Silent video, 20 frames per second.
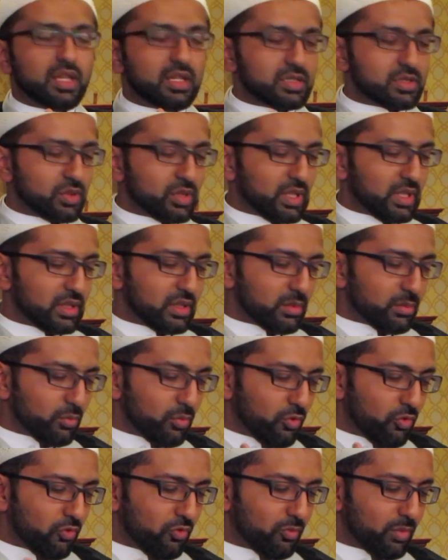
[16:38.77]
so that the
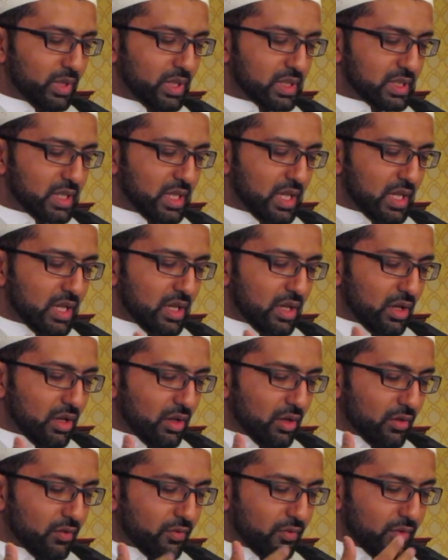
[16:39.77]
movement
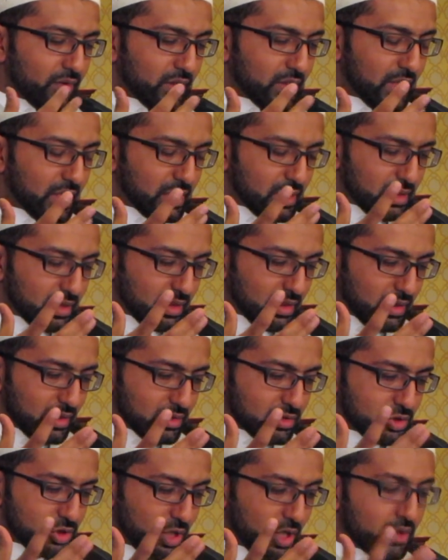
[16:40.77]
of
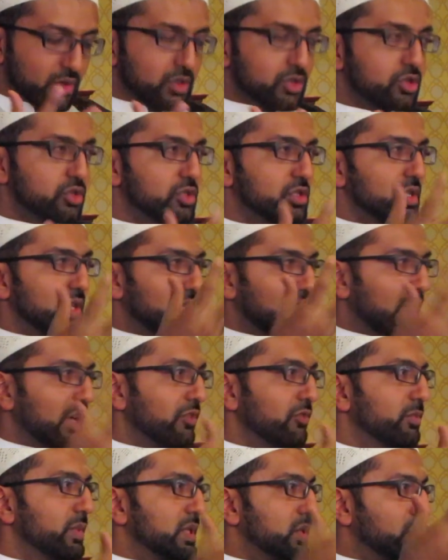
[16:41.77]
the cherished
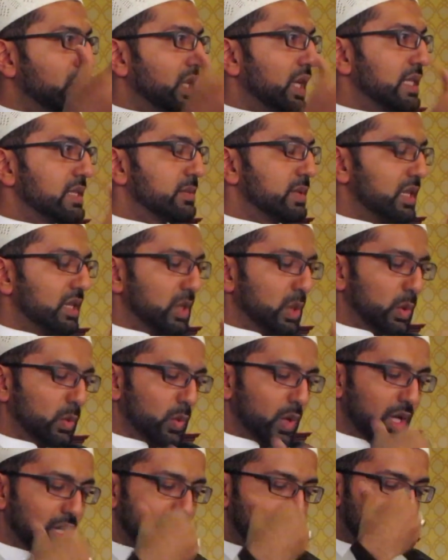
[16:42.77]
love between husband and
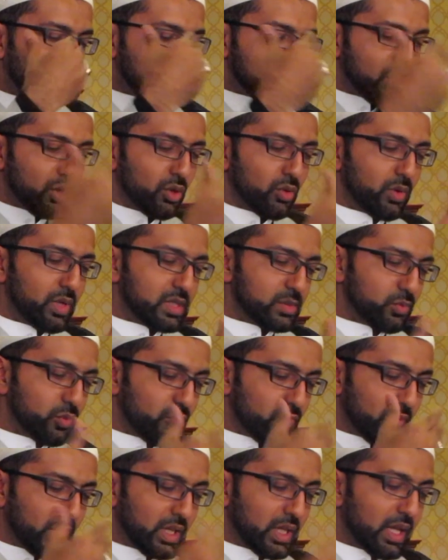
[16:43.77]
wife is always
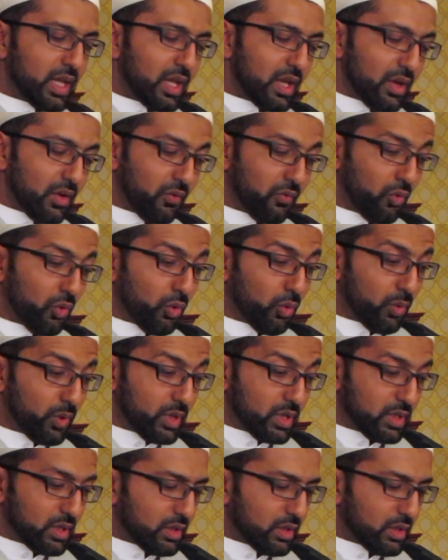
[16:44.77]
moving forward.